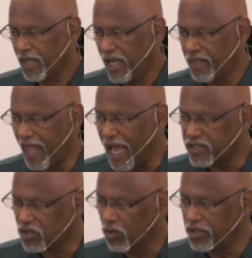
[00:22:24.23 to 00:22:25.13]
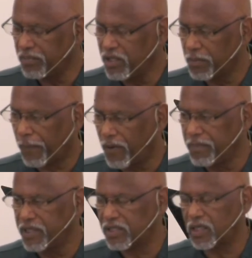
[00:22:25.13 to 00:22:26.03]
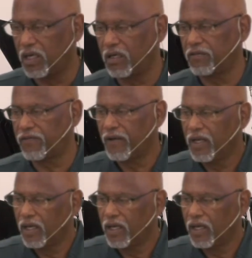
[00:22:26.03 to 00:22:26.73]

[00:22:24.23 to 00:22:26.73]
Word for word: and that's going to be the premise of,